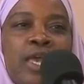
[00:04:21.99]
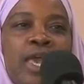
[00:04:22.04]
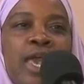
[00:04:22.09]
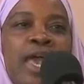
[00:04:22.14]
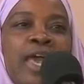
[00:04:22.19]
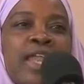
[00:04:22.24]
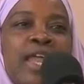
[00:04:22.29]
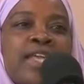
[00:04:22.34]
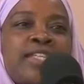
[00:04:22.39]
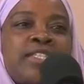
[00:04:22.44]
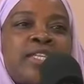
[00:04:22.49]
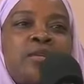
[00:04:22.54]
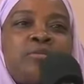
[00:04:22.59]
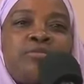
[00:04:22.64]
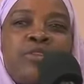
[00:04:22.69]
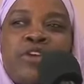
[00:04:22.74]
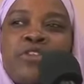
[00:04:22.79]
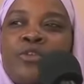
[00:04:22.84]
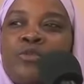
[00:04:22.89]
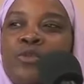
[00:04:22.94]
And I said,
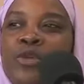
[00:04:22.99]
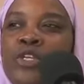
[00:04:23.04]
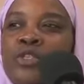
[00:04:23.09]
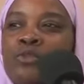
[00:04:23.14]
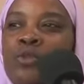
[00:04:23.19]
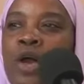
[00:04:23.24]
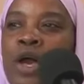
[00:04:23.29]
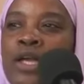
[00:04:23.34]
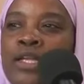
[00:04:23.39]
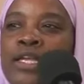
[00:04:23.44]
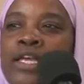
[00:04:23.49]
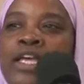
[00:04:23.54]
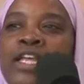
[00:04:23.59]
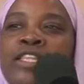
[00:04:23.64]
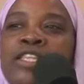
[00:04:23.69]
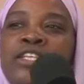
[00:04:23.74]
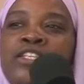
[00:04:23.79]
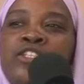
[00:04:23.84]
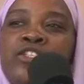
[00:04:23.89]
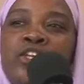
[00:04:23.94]
Brother Rizwan,
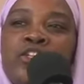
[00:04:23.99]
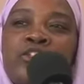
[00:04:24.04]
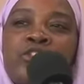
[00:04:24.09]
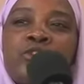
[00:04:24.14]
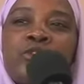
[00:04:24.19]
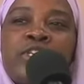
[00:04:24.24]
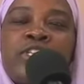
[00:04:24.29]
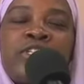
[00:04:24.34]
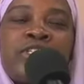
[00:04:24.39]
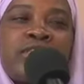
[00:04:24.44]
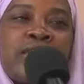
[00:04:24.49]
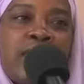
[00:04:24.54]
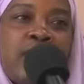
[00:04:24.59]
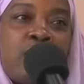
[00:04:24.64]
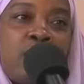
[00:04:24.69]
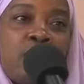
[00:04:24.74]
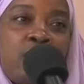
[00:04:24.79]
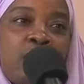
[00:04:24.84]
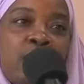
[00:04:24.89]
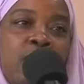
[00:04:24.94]
this sister is
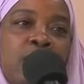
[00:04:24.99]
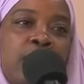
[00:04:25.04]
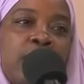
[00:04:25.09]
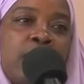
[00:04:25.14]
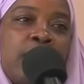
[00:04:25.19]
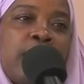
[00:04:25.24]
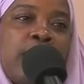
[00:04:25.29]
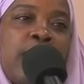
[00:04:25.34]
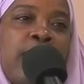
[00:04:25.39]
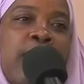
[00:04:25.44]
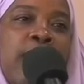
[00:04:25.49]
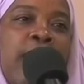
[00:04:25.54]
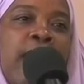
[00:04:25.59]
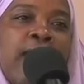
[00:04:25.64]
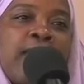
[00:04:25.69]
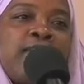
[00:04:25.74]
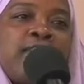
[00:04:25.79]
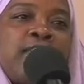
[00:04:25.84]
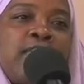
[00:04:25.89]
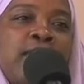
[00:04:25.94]
there.
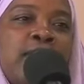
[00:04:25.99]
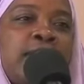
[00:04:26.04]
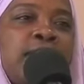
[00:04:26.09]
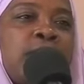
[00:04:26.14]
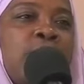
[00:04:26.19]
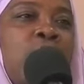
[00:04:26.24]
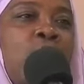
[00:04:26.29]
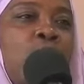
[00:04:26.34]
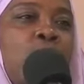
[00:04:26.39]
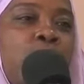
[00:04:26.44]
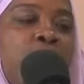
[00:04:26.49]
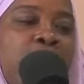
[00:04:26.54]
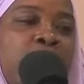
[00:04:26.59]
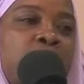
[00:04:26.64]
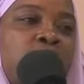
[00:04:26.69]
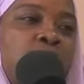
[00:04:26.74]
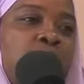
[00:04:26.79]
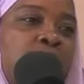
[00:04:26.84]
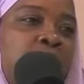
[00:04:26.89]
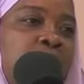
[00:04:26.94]
I need a way
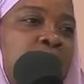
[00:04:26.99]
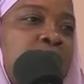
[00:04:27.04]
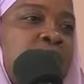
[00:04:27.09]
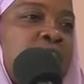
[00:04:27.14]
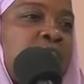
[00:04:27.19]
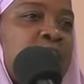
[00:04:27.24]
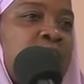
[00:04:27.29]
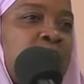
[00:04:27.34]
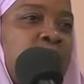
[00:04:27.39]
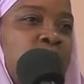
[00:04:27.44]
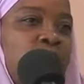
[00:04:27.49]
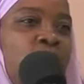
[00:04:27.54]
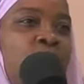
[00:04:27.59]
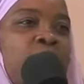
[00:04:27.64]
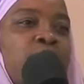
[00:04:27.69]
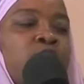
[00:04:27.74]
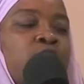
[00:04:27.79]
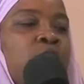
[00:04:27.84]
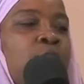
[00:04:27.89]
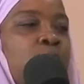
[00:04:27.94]
to be able to get her.
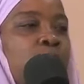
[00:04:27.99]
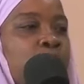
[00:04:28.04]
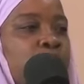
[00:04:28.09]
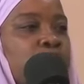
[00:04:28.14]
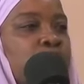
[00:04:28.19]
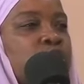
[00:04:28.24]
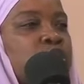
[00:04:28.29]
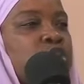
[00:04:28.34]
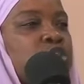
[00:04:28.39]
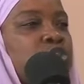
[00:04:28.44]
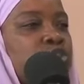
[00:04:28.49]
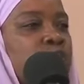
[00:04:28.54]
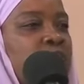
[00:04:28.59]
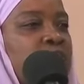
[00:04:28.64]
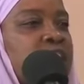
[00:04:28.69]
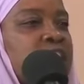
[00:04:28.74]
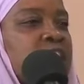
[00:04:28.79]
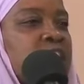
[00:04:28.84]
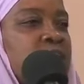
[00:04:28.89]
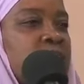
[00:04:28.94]
I do not want her
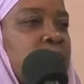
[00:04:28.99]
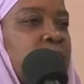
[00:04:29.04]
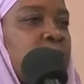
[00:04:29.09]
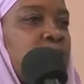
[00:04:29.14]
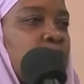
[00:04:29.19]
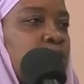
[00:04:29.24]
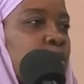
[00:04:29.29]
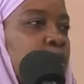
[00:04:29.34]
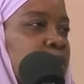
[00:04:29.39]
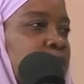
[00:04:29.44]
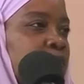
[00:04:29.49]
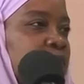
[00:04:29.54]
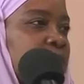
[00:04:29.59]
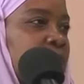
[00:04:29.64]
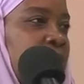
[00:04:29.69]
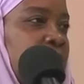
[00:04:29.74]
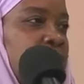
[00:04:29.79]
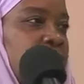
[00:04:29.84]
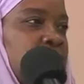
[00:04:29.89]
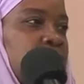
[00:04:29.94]
stranded in the middle of the
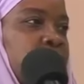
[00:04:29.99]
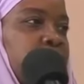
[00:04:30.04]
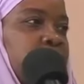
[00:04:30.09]
night.